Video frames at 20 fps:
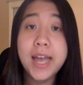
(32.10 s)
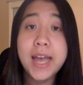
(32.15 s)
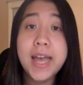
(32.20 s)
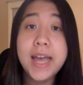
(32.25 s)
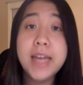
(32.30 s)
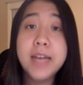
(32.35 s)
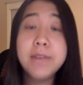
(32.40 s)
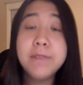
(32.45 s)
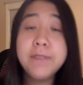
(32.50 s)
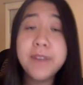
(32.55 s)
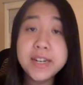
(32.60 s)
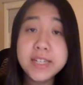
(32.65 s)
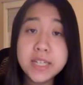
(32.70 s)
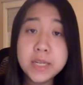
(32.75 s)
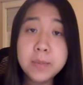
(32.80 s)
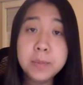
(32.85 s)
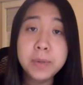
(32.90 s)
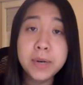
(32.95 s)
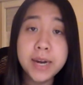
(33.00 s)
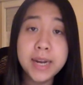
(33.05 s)
In affected
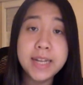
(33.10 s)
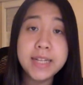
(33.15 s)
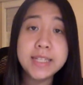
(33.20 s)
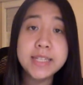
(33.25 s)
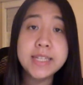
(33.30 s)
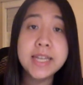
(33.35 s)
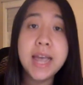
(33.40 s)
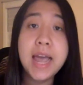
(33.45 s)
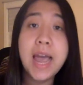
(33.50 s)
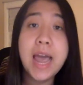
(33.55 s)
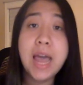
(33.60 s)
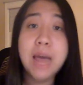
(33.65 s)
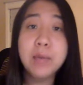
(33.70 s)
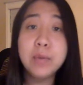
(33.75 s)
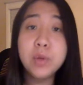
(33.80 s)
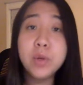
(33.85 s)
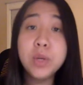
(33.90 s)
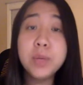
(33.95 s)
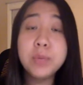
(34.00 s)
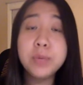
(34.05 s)
brains,
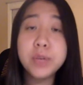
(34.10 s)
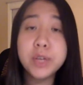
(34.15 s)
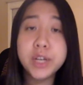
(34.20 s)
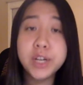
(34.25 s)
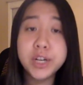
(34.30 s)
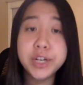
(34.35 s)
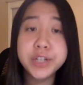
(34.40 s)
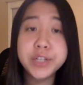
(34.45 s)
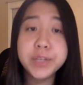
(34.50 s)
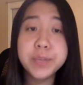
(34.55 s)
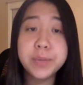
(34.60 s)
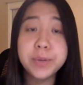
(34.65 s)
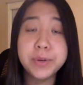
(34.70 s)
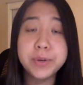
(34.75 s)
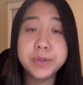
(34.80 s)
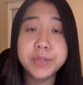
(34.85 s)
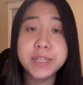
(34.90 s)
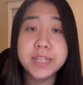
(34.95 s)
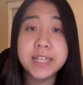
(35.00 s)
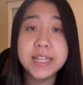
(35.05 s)
amyloid precursor
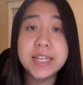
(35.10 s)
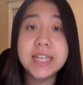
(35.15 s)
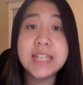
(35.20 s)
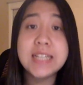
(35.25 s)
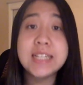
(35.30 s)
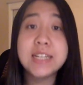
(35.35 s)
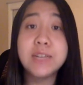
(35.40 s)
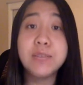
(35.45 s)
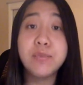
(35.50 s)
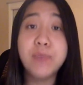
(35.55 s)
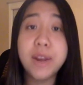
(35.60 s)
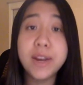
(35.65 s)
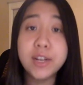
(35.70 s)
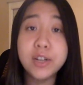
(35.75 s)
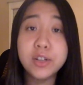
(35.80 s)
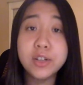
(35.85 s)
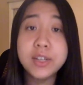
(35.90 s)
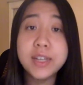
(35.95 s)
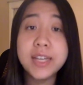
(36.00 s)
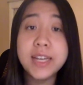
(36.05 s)
protein is
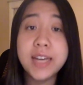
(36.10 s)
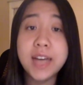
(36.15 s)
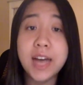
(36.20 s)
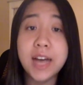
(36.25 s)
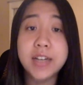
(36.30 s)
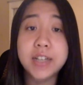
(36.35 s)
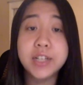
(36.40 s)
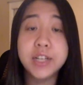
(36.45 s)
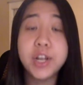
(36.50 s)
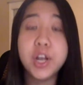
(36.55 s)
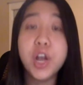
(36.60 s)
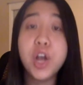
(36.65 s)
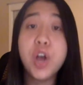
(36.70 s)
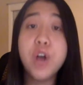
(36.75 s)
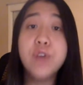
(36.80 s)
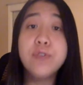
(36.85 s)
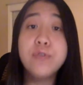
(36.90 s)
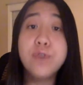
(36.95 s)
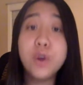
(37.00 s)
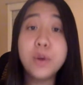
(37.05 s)
irregularly cut,
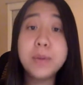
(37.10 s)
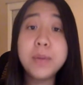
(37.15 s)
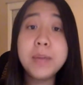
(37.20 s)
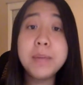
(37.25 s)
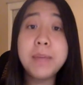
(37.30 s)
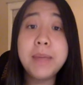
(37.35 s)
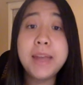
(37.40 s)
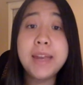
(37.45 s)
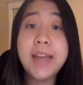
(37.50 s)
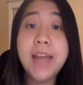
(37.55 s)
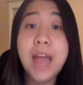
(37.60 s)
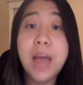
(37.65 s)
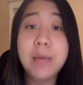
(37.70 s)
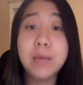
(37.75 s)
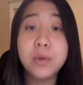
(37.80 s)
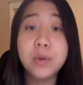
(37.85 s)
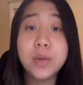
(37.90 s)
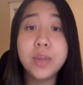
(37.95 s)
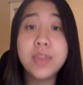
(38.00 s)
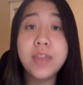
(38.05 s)
forming beta
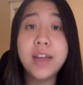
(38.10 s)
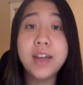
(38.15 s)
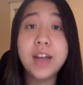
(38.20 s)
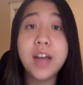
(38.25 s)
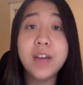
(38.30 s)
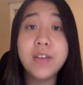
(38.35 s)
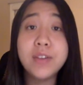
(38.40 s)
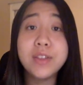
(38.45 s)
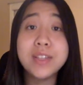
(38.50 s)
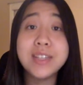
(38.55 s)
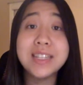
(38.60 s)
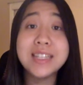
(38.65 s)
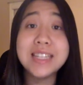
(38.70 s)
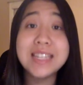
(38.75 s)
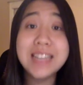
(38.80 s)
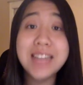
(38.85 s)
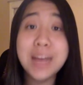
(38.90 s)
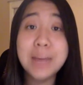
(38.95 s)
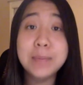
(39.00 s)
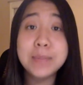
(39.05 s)
amyloid that cover the
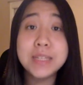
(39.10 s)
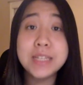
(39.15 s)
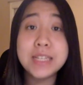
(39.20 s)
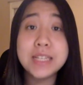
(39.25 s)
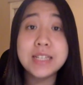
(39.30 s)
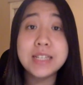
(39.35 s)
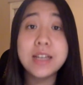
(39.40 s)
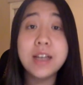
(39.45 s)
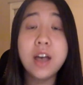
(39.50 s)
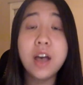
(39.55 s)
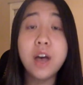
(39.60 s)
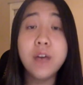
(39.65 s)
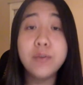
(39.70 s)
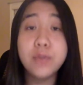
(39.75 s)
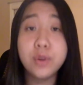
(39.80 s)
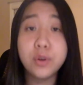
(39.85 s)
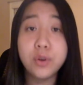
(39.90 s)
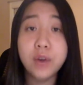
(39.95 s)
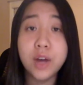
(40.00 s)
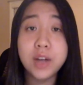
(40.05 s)
synapses of
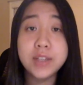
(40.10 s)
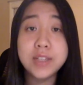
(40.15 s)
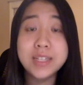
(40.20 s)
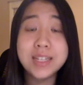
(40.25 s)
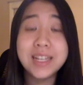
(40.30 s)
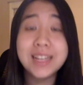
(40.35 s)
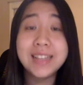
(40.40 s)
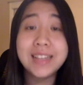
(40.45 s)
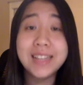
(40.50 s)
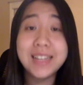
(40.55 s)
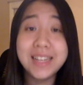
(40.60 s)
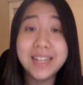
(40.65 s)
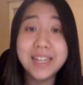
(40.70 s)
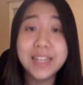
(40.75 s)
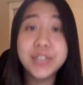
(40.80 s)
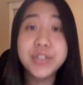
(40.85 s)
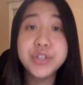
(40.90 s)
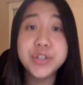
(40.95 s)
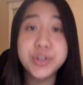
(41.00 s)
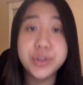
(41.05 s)
neurons,
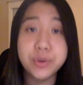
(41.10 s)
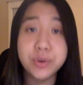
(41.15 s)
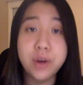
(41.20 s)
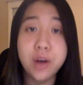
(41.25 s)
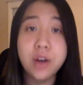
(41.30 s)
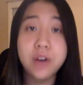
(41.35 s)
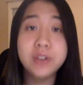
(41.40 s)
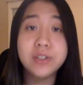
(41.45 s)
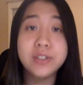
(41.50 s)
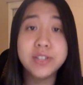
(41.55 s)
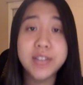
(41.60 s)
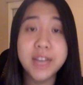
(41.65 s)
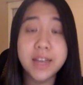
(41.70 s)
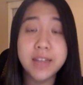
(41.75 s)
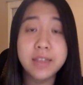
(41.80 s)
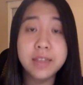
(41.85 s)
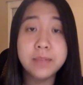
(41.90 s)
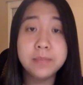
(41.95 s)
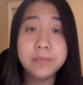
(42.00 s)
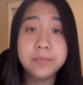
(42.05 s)
leading to neuronal death.